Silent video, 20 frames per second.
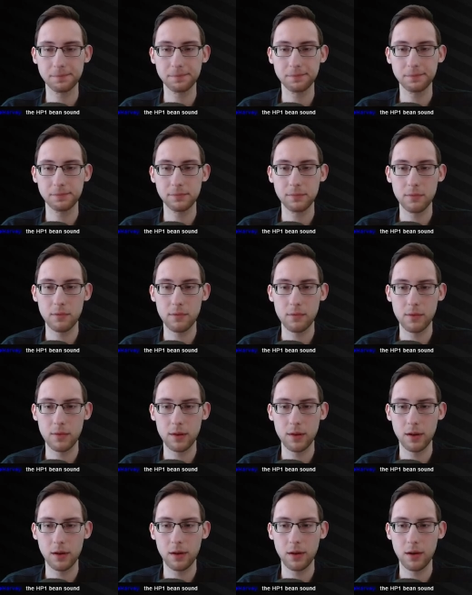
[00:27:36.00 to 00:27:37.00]

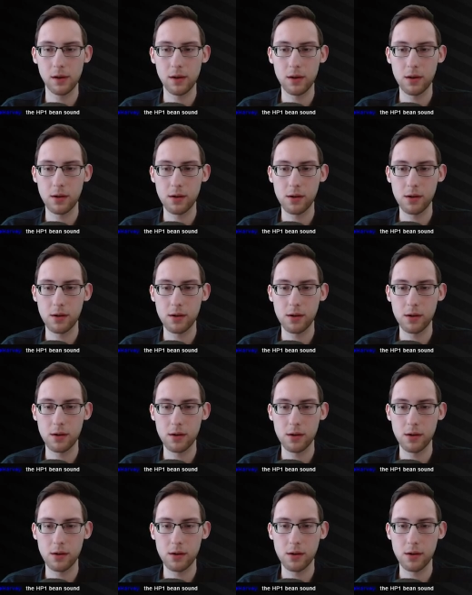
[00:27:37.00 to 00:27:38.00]

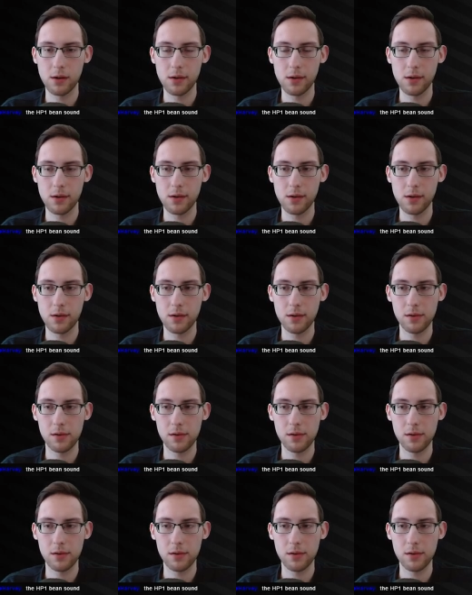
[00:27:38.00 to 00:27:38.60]
(silence)